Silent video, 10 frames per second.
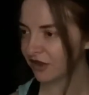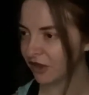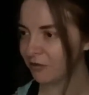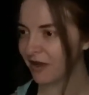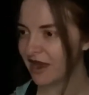
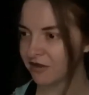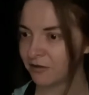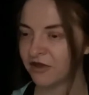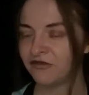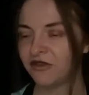go back.
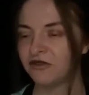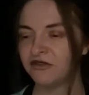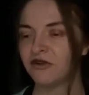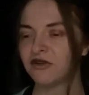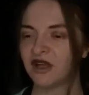But if you've
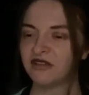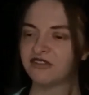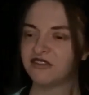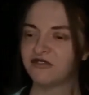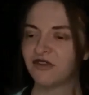got guns,
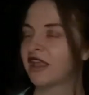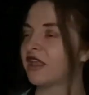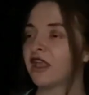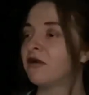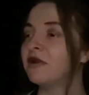just fucking
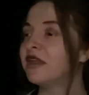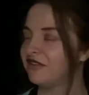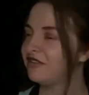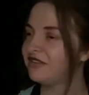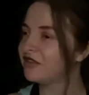go in.
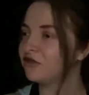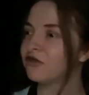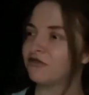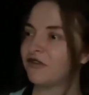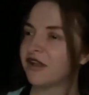Just ignore
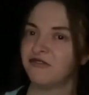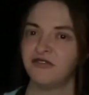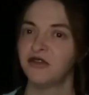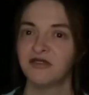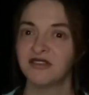the fucking
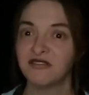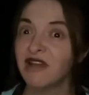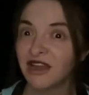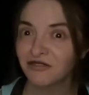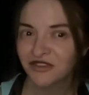fuse, it's
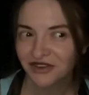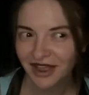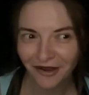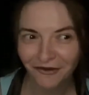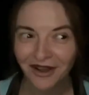irrelevant
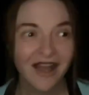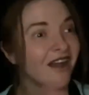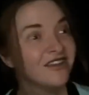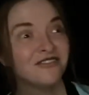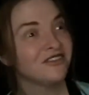now.
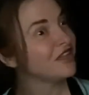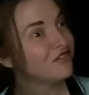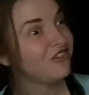I don't give a